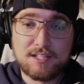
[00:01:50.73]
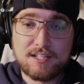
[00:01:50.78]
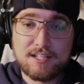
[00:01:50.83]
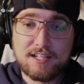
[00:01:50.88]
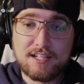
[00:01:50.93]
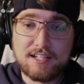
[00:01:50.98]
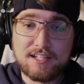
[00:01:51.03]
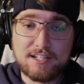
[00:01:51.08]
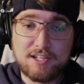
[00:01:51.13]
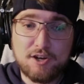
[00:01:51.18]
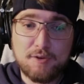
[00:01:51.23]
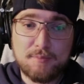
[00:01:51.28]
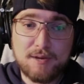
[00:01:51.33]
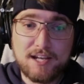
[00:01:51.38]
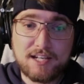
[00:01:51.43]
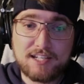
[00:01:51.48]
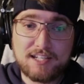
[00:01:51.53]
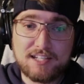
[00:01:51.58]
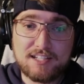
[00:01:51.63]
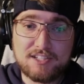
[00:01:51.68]
And to go
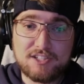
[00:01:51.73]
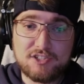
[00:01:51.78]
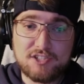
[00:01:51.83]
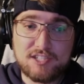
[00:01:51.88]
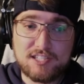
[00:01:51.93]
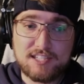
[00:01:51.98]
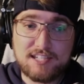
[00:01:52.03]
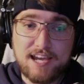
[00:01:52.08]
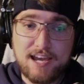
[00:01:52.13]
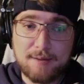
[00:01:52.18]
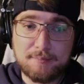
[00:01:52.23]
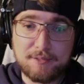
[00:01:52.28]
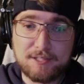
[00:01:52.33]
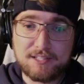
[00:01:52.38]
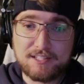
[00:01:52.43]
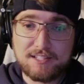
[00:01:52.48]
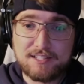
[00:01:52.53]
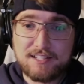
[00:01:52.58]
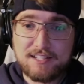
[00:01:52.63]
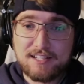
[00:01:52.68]
back in, you just tap
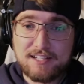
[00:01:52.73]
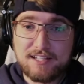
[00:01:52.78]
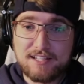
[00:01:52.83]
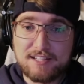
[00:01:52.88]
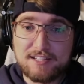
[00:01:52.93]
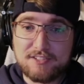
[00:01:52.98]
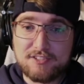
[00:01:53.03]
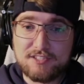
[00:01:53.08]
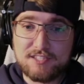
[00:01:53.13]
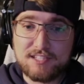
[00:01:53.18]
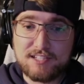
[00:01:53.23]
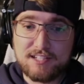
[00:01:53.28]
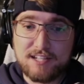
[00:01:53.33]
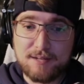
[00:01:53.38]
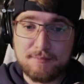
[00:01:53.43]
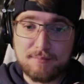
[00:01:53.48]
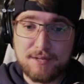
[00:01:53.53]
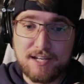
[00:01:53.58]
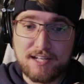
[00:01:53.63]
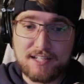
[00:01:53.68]
it and you see
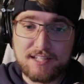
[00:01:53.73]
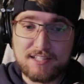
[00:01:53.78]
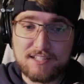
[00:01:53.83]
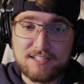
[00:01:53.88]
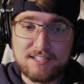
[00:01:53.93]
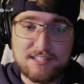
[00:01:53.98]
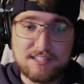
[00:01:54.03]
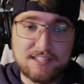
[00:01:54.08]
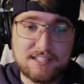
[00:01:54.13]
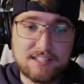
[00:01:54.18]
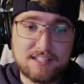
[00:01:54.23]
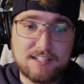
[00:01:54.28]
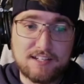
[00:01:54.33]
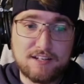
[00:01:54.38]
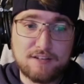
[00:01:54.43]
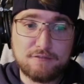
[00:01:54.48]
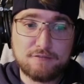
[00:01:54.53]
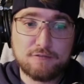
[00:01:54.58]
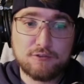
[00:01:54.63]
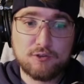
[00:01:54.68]
I'm back into
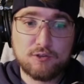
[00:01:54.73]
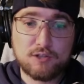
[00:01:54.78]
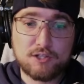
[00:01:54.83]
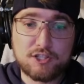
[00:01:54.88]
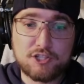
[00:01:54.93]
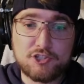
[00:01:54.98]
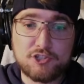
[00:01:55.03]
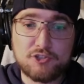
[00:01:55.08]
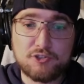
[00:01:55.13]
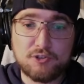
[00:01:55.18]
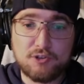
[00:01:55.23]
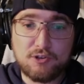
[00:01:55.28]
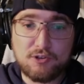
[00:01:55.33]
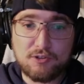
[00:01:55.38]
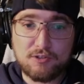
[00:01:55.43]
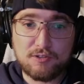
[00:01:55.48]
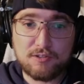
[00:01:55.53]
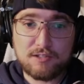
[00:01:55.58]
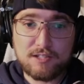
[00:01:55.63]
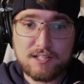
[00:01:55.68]
the full
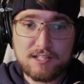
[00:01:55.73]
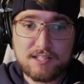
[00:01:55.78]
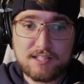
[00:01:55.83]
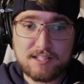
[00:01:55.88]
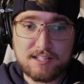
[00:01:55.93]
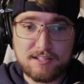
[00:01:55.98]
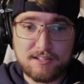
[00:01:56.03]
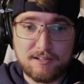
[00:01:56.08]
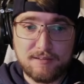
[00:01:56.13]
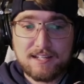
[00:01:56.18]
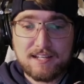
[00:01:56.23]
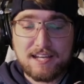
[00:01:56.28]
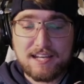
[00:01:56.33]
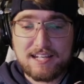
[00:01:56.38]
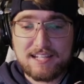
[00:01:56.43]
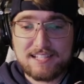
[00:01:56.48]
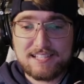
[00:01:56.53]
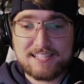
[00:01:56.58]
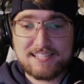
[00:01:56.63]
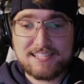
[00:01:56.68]
control here.
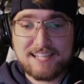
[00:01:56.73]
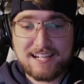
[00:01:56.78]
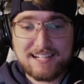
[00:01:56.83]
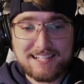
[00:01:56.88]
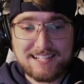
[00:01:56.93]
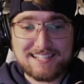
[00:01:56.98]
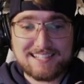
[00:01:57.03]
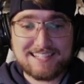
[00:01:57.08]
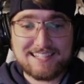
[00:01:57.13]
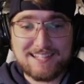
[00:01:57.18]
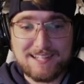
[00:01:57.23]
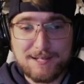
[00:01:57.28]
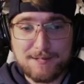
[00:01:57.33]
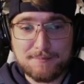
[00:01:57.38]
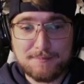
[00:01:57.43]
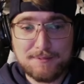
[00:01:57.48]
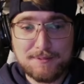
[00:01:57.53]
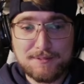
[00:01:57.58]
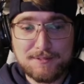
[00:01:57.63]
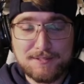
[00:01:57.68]
A second
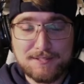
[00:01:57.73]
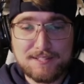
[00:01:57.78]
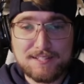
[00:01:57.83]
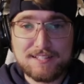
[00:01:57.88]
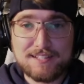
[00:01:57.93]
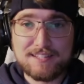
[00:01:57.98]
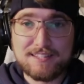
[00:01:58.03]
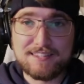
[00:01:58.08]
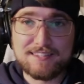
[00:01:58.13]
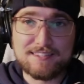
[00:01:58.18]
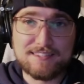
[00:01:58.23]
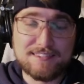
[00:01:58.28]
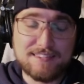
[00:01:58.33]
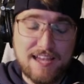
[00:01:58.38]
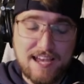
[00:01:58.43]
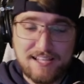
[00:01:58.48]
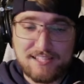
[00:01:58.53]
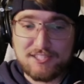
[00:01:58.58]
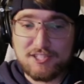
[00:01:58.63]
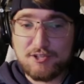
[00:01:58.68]
tip,
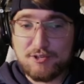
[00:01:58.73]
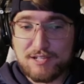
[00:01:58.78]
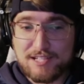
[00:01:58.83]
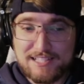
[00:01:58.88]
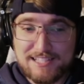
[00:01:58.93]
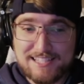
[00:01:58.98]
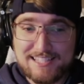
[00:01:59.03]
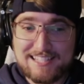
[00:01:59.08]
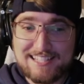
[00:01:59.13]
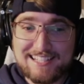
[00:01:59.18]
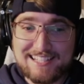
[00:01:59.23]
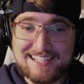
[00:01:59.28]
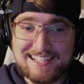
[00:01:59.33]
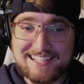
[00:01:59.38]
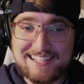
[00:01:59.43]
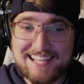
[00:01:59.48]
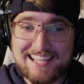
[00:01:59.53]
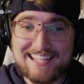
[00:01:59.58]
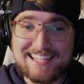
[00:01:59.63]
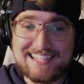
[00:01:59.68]
as you can
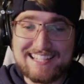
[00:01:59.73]
see, is